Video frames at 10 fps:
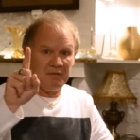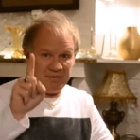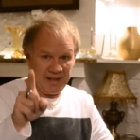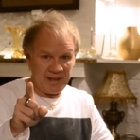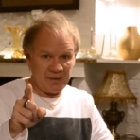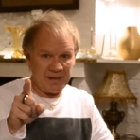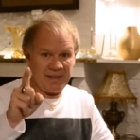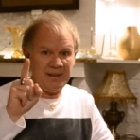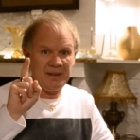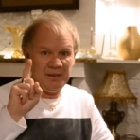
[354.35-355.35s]

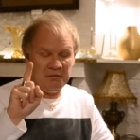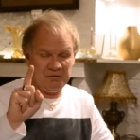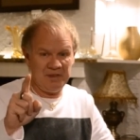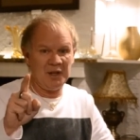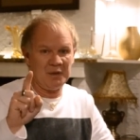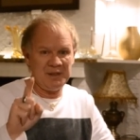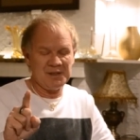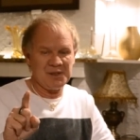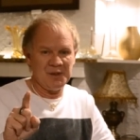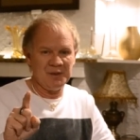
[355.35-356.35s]
very, very
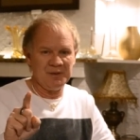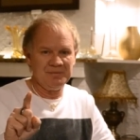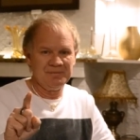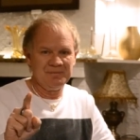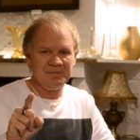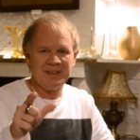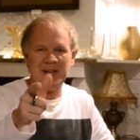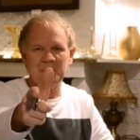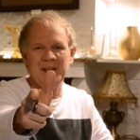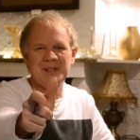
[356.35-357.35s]
soon.
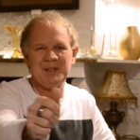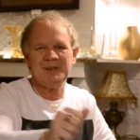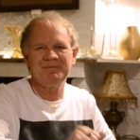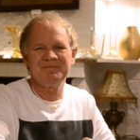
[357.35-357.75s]
God bless you.